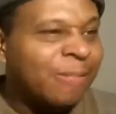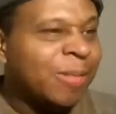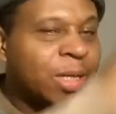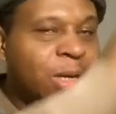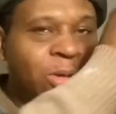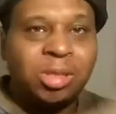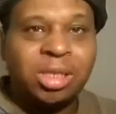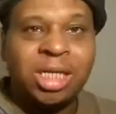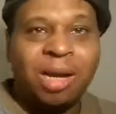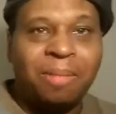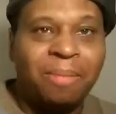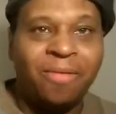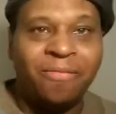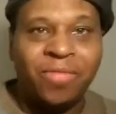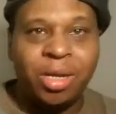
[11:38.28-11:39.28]
Go
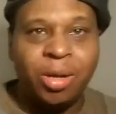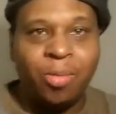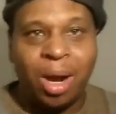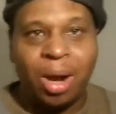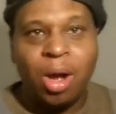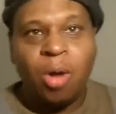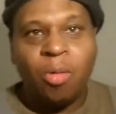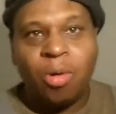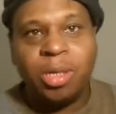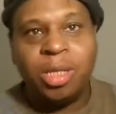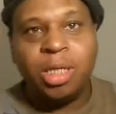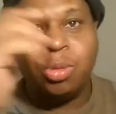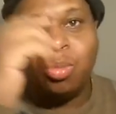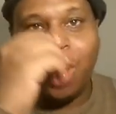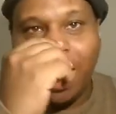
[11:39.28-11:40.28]
check my video out where
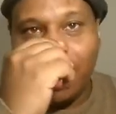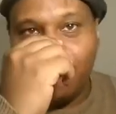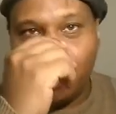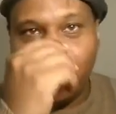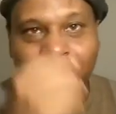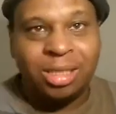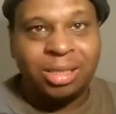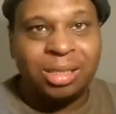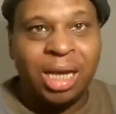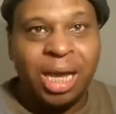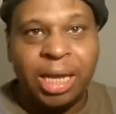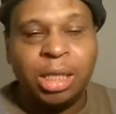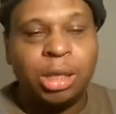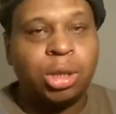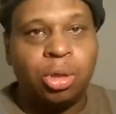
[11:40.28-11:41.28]
these white boys are
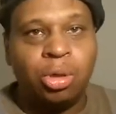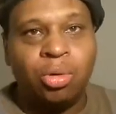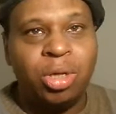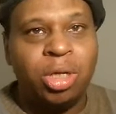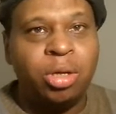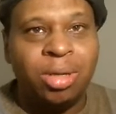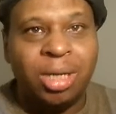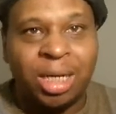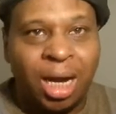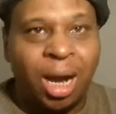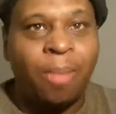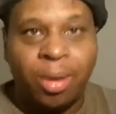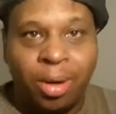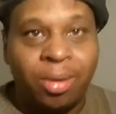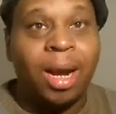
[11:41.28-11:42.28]
saying it's cool, you can
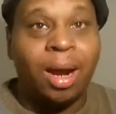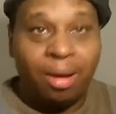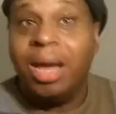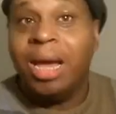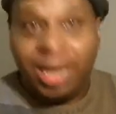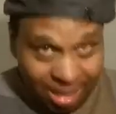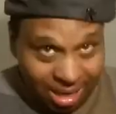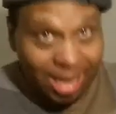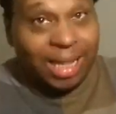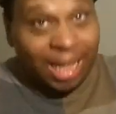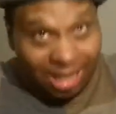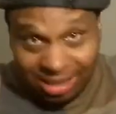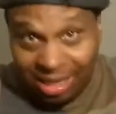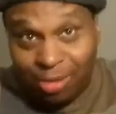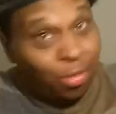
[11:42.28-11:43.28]
come here now.
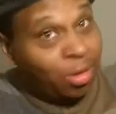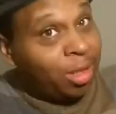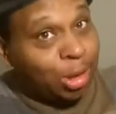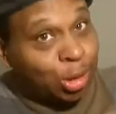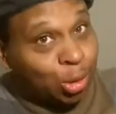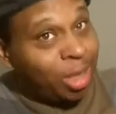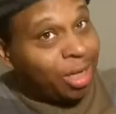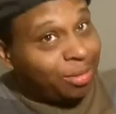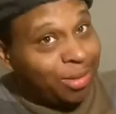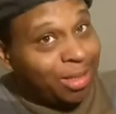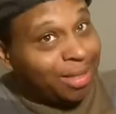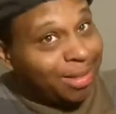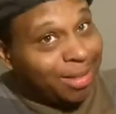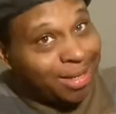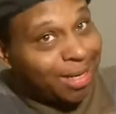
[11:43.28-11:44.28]
Yeah, they want to trick
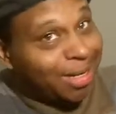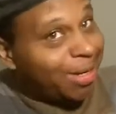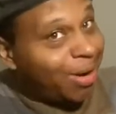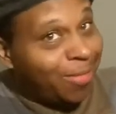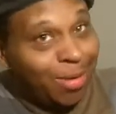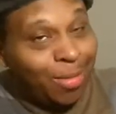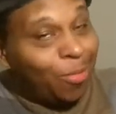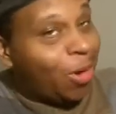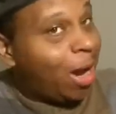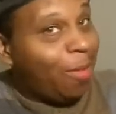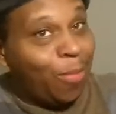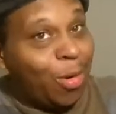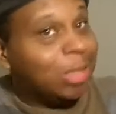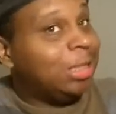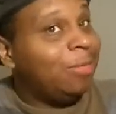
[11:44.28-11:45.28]
me. You know what I mean?
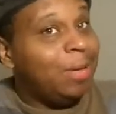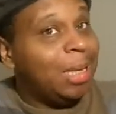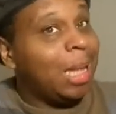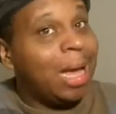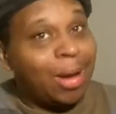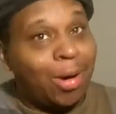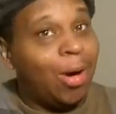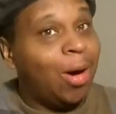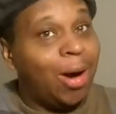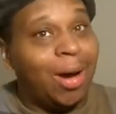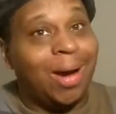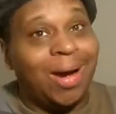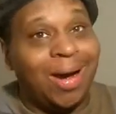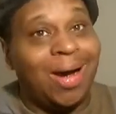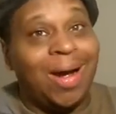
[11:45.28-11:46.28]
White boys would be like,
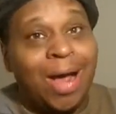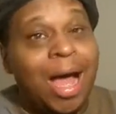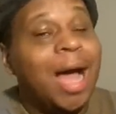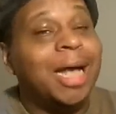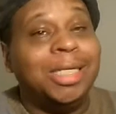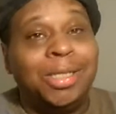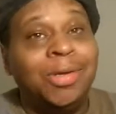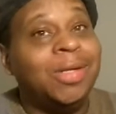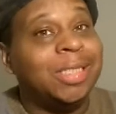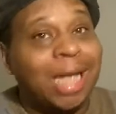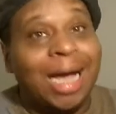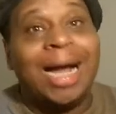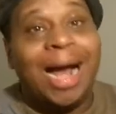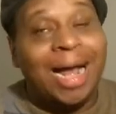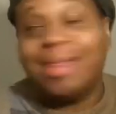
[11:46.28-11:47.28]
oh, as soon as
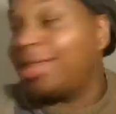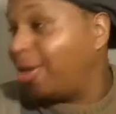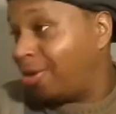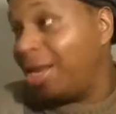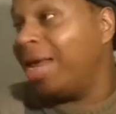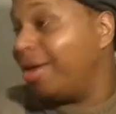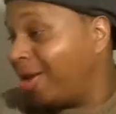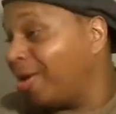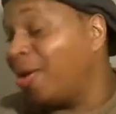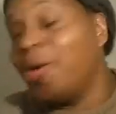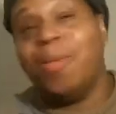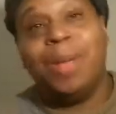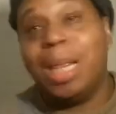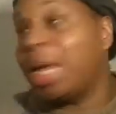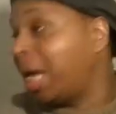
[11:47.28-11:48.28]
I got there, they're
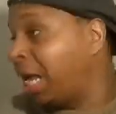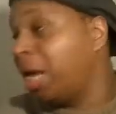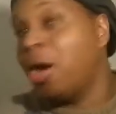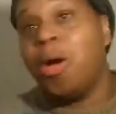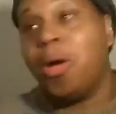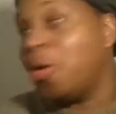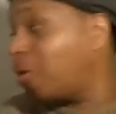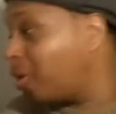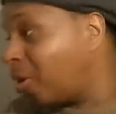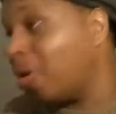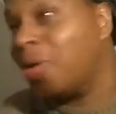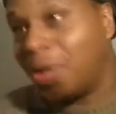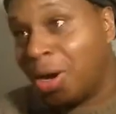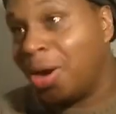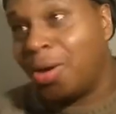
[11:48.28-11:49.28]
going to be like, hey,
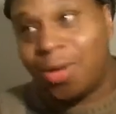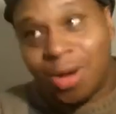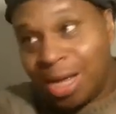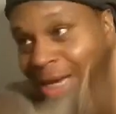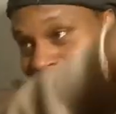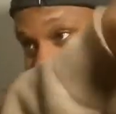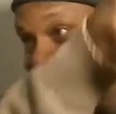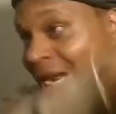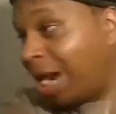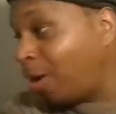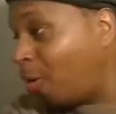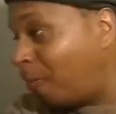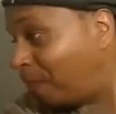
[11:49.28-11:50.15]
Earl, you see that old